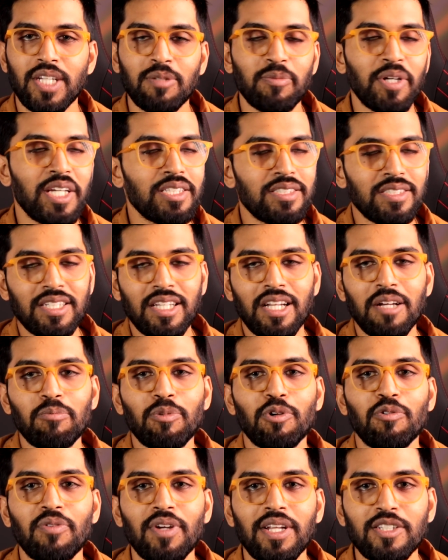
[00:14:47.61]
And my Instagram
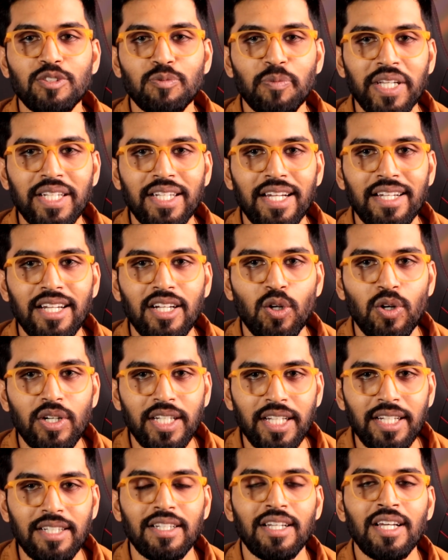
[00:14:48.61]
profile is
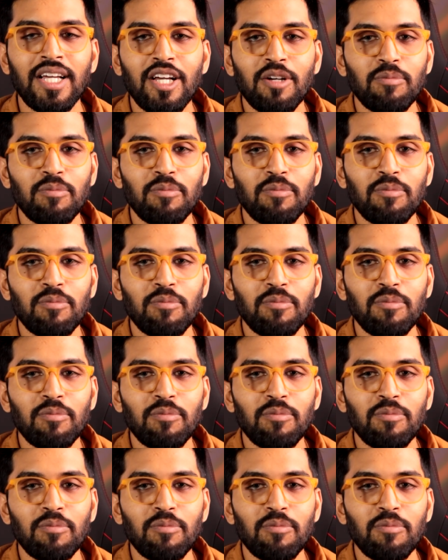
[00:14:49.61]
bigdata.n.